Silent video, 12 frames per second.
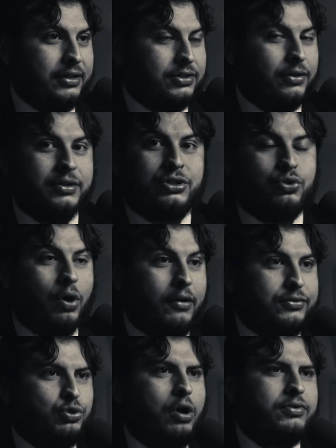so it's
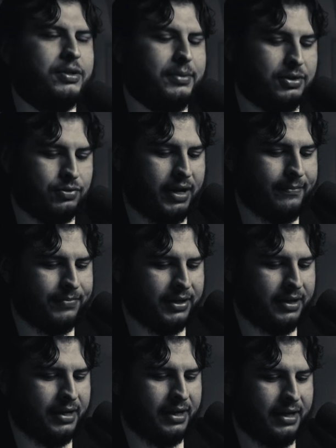12 siblings, right?
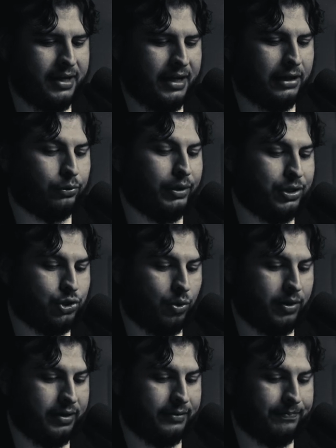Including
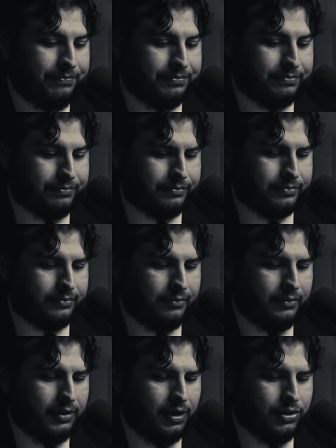Jordan.
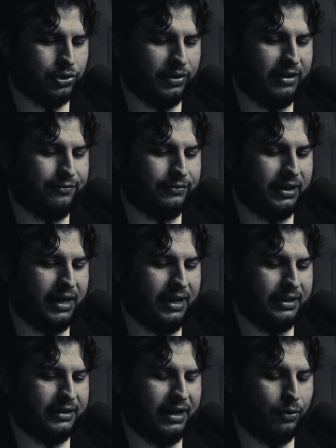So
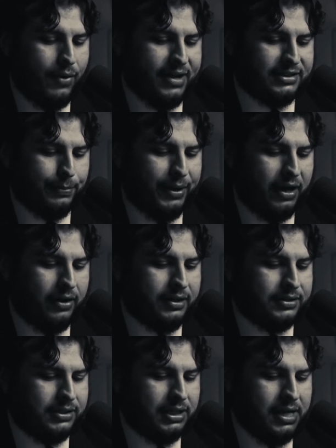they arrest the
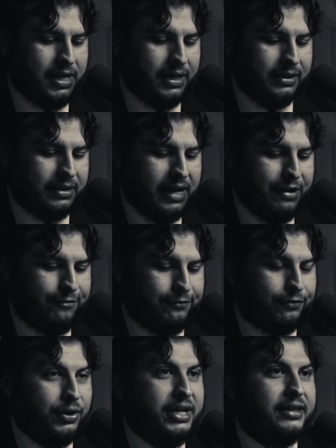parents, they
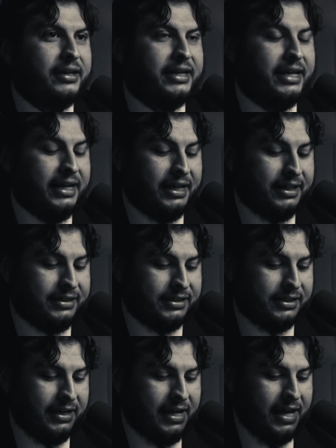free the kids,
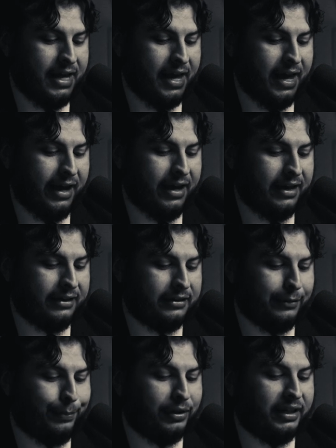and the
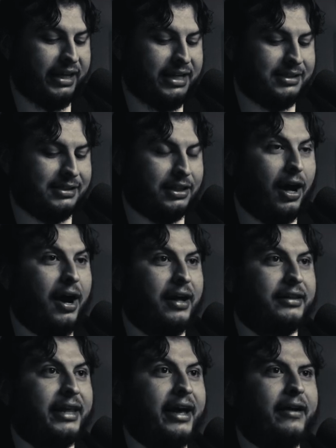police
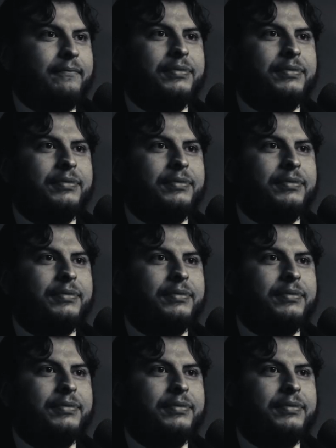thought that